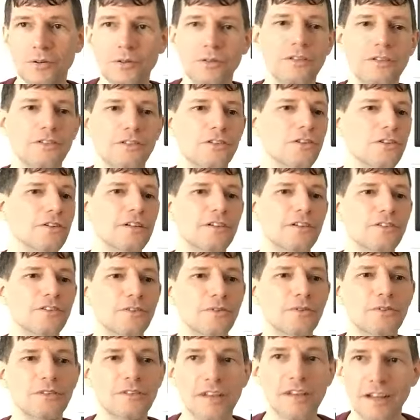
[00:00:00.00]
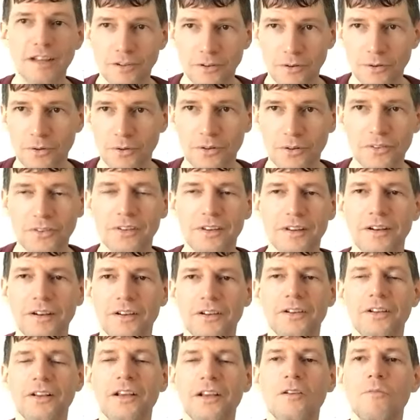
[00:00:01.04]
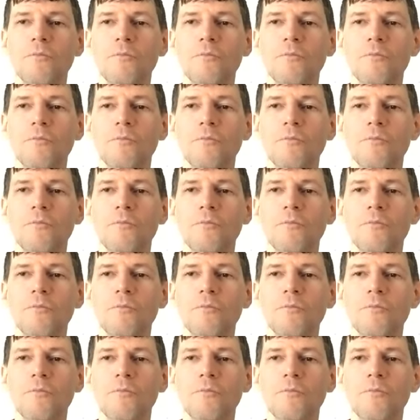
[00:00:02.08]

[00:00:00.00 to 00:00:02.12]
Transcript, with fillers: old and turn into a 10 year old you know